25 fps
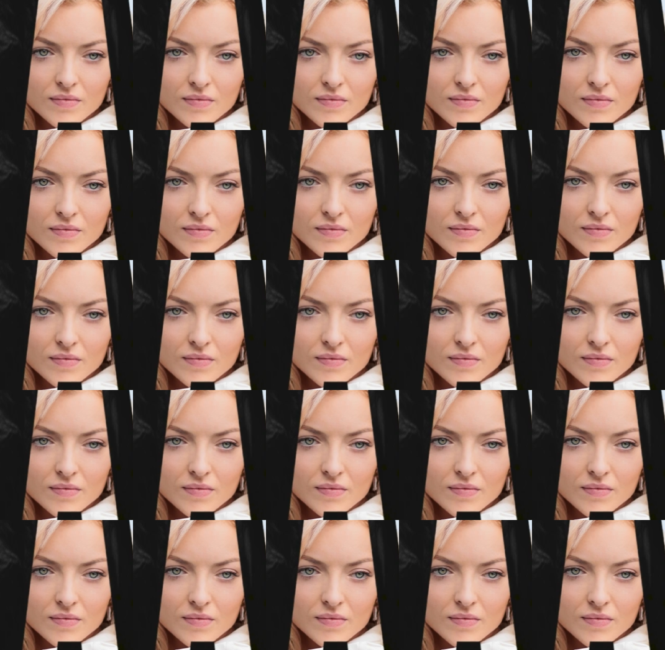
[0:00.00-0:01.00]

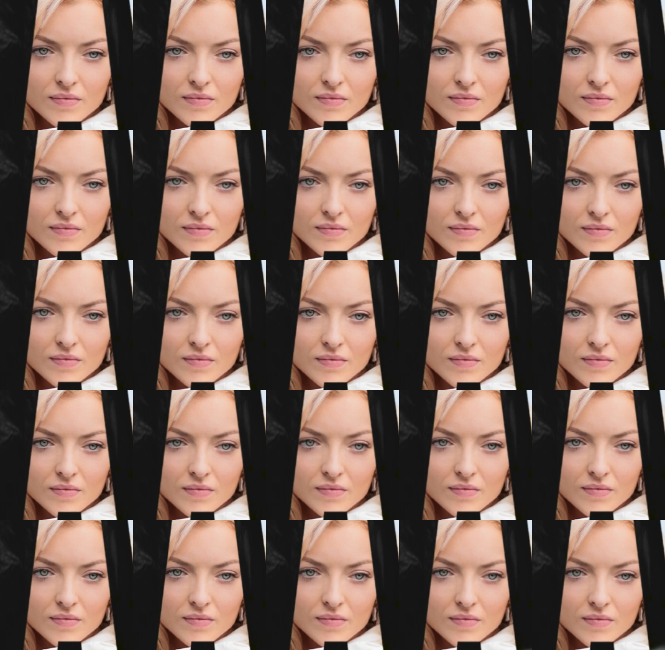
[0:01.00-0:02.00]

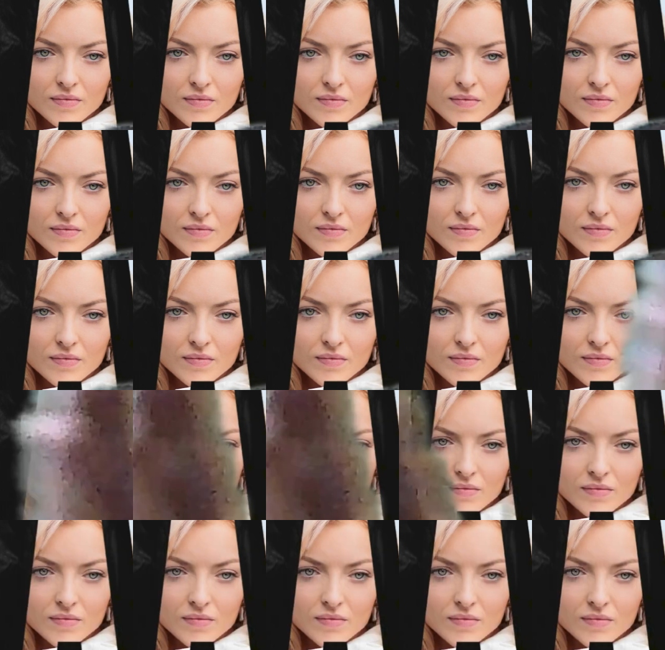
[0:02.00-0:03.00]

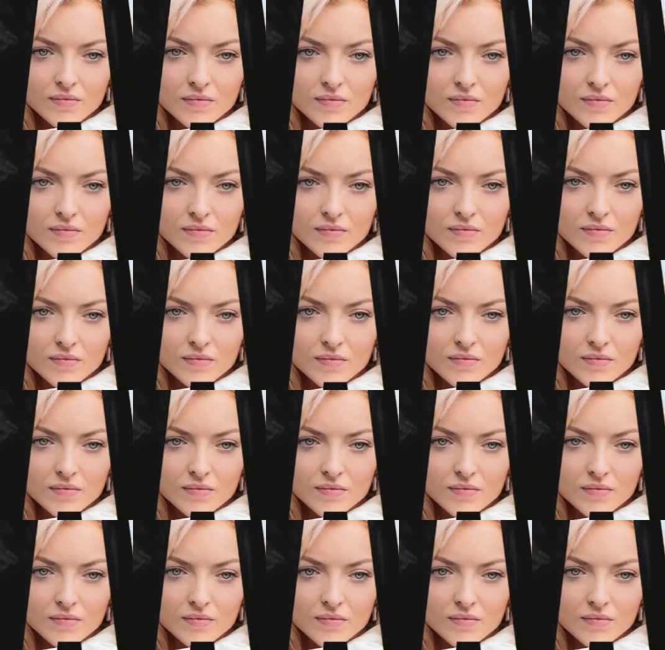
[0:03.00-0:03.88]
(silent)